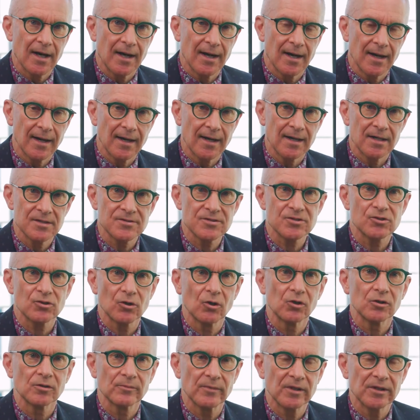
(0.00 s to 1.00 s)
are
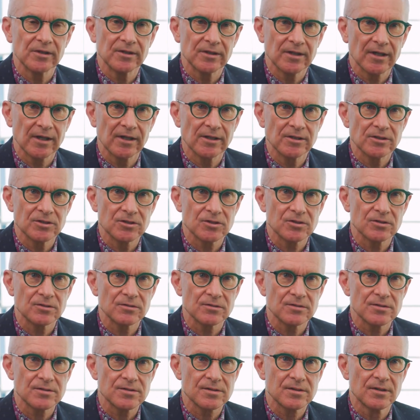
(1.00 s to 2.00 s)
strong
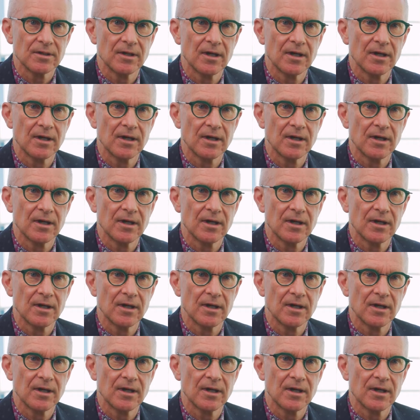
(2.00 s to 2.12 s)
medications.